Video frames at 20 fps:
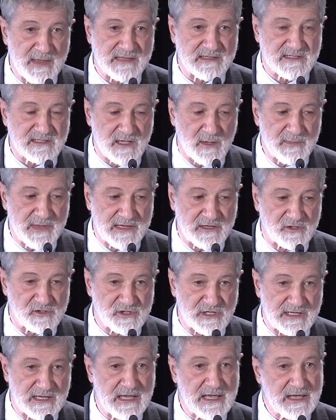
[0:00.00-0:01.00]
and some
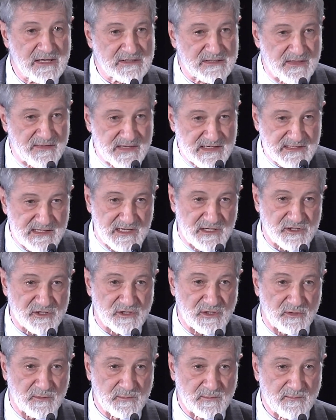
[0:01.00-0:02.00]
energy to this
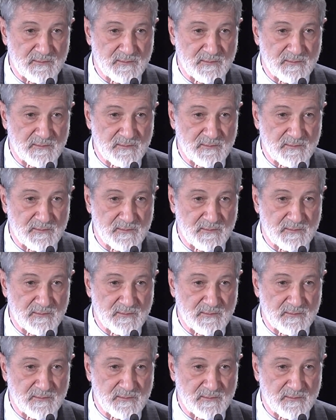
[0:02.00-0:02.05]
issue.